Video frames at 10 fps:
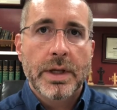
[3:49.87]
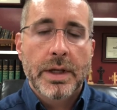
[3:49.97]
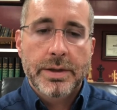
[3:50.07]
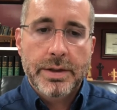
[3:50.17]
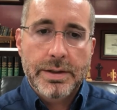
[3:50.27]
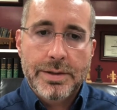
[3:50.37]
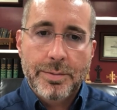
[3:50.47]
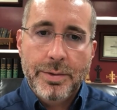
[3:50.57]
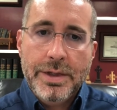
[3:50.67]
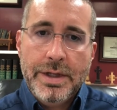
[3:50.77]
that
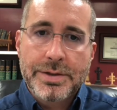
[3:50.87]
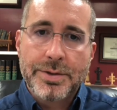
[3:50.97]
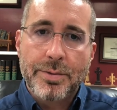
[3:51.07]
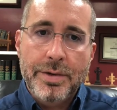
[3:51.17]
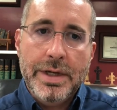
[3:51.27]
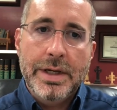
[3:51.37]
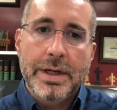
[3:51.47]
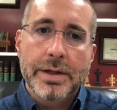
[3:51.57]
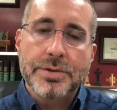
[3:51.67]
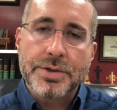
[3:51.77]
we need to read and
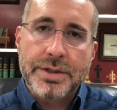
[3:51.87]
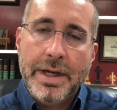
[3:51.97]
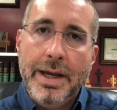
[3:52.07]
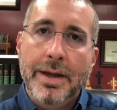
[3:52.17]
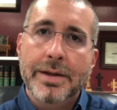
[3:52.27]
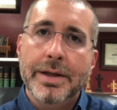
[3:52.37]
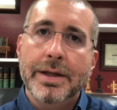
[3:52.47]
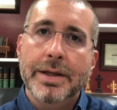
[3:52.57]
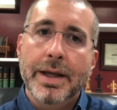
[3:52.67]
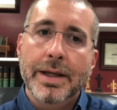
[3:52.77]
understand
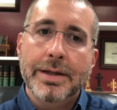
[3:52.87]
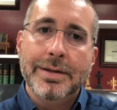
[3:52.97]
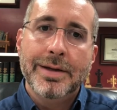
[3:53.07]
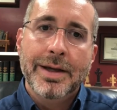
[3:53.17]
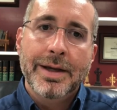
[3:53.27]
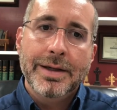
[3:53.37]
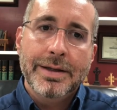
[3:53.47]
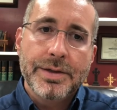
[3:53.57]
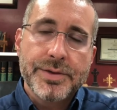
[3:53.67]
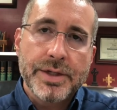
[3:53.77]
and
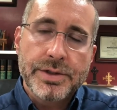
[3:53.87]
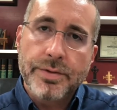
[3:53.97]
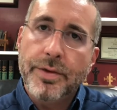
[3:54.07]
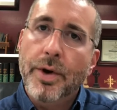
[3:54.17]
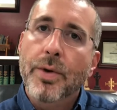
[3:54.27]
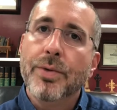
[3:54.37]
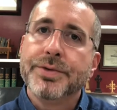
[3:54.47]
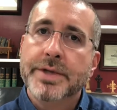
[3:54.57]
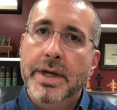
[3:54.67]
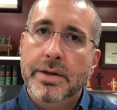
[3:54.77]
get a sense of the whole
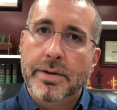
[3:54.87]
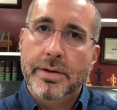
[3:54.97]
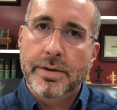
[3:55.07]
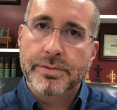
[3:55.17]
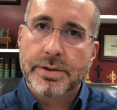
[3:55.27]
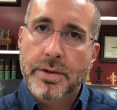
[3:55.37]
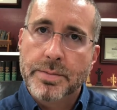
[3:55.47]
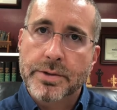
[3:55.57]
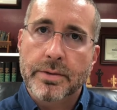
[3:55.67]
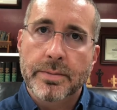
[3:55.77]
tenor of
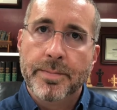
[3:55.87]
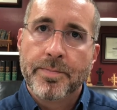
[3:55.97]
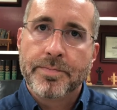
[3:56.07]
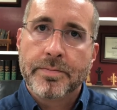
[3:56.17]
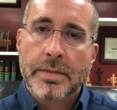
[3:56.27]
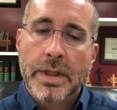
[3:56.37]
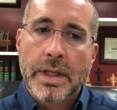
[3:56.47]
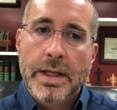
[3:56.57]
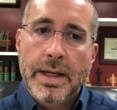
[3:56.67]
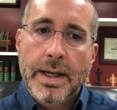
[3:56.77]
Scripture.
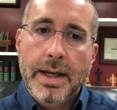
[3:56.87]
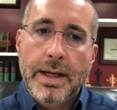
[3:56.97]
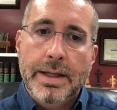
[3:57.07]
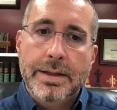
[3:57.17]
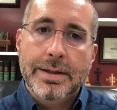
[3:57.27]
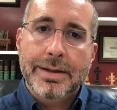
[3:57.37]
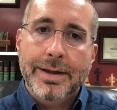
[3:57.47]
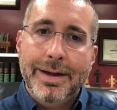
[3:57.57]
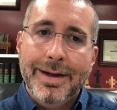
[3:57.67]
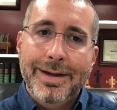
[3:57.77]
And
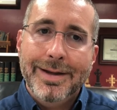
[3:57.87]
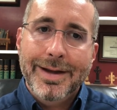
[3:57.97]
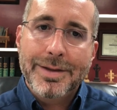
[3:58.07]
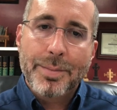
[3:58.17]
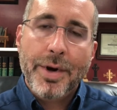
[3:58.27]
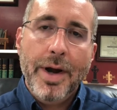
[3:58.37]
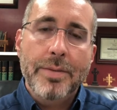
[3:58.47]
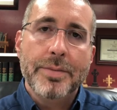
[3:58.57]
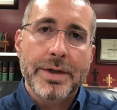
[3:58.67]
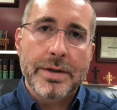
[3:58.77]
the
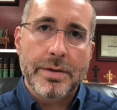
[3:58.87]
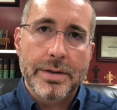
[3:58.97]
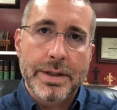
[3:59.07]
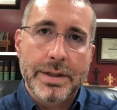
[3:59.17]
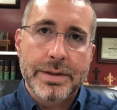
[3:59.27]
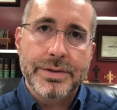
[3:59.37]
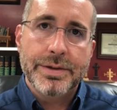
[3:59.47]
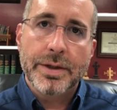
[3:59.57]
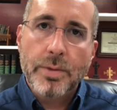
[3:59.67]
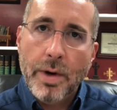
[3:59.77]
problem here is that quite